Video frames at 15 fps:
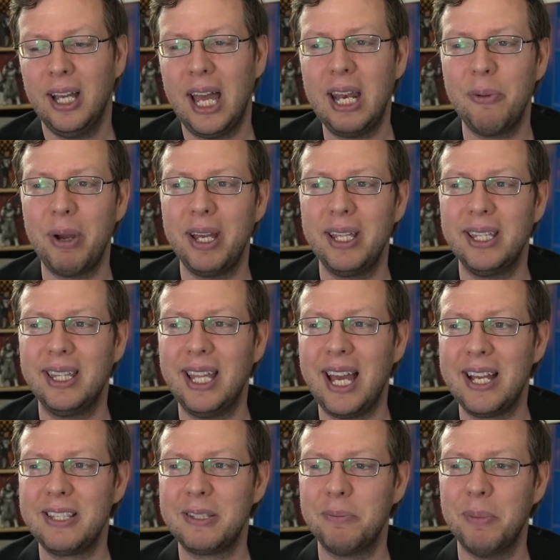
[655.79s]
Anyway,
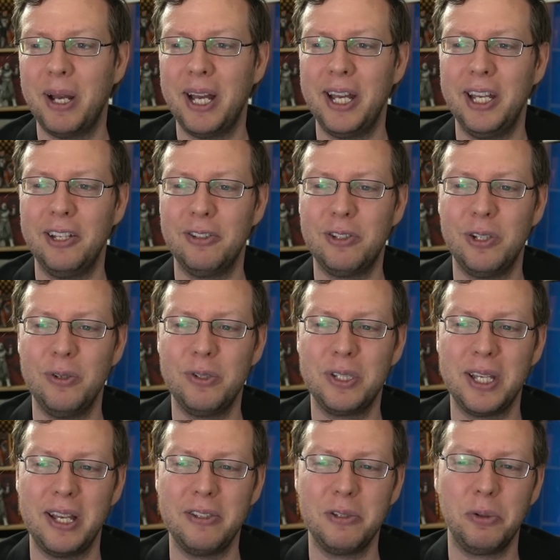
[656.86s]
that's my two
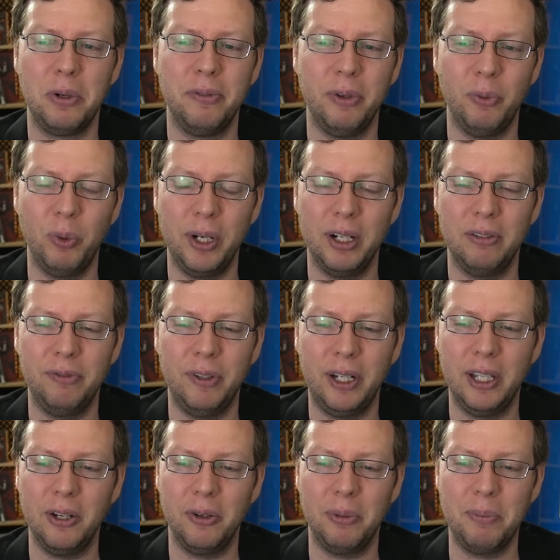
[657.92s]
cents. Sort of a weird
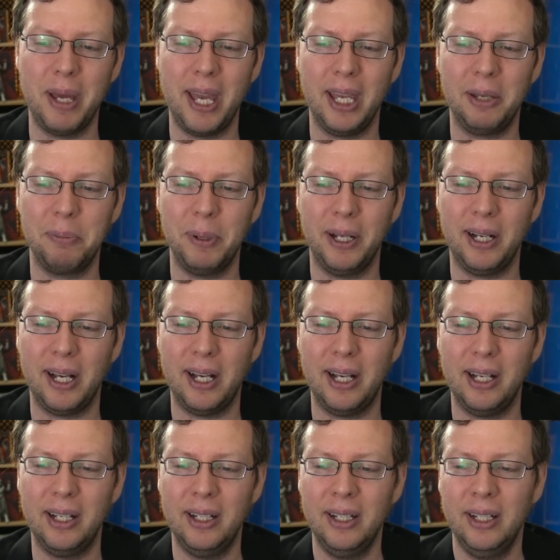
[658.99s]
video to make, but
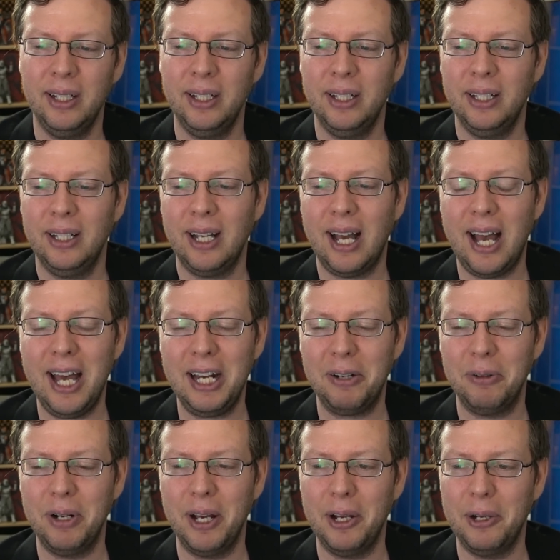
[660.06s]
uh, I
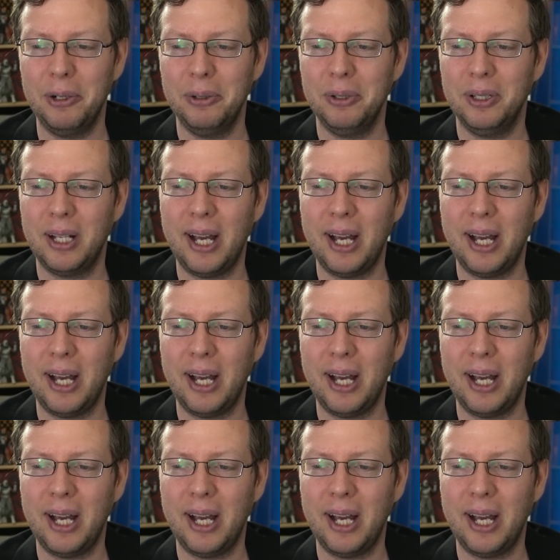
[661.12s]
don't know.